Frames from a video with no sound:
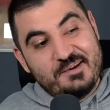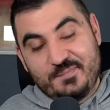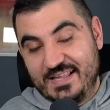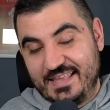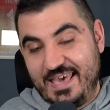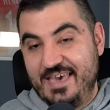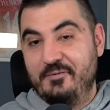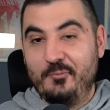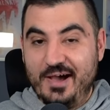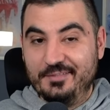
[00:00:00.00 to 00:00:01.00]
But hey,
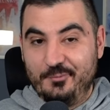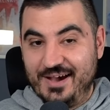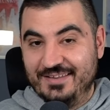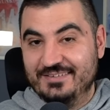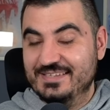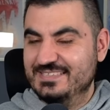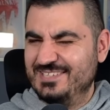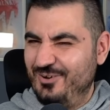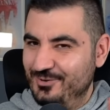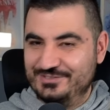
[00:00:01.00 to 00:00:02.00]
one one, it's
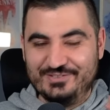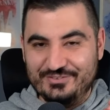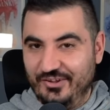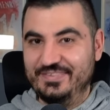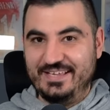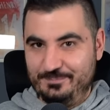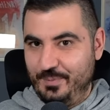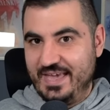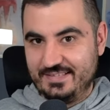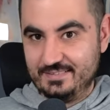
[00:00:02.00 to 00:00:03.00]
also not that bad.